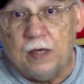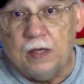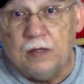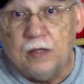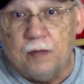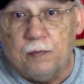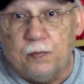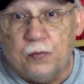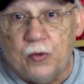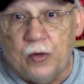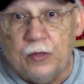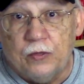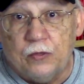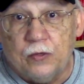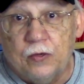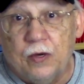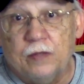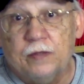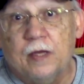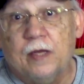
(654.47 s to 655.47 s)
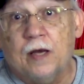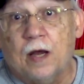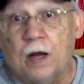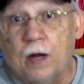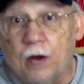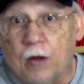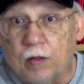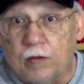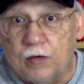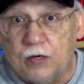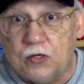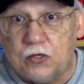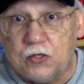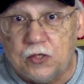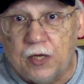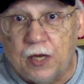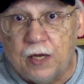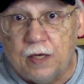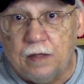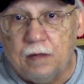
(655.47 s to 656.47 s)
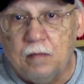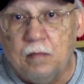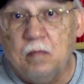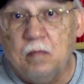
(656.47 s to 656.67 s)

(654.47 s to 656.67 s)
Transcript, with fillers: in the printer and then another set